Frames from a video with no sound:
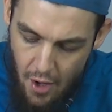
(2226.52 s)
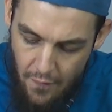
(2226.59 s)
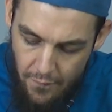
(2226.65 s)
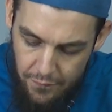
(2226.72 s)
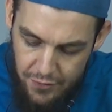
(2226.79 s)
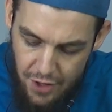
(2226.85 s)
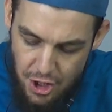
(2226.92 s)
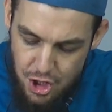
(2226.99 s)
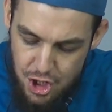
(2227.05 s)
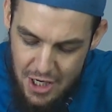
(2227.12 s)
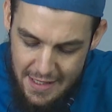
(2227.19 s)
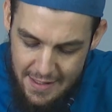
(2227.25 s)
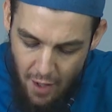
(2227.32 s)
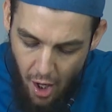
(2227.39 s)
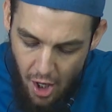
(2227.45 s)
The
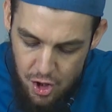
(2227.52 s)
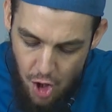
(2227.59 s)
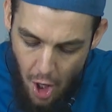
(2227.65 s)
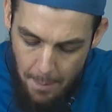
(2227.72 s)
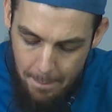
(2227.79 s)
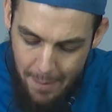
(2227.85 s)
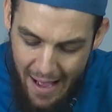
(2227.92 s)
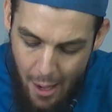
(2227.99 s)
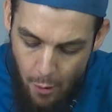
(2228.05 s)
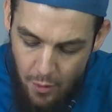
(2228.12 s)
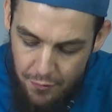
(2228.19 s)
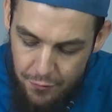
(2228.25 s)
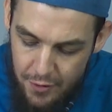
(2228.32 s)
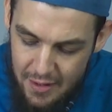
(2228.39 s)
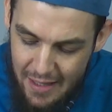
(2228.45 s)
jinn are not
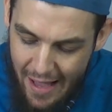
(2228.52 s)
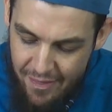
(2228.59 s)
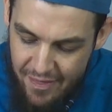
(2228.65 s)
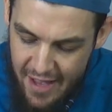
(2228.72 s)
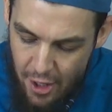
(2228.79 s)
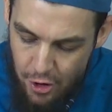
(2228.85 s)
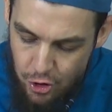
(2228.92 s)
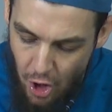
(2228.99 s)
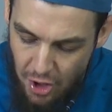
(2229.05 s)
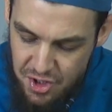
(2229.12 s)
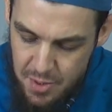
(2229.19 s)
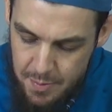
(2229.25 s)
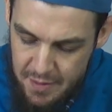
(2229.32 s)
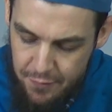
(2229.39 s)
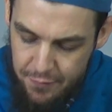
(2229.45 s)
powerful and they are not to
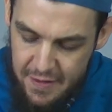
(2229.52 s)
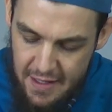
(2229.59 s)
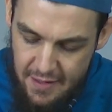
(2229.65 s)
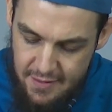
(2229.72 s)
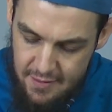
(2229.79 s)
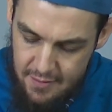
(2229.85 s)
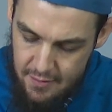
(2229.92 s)
be feared.